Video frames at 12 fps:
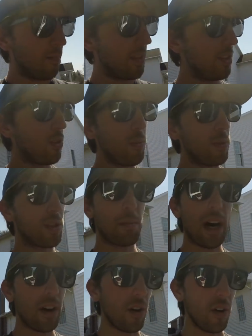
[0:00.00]
is almost
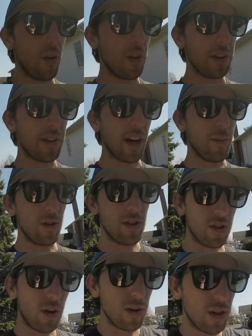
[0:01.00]
spot on all the time, which
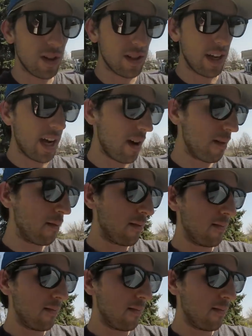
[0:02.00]
is always good to have,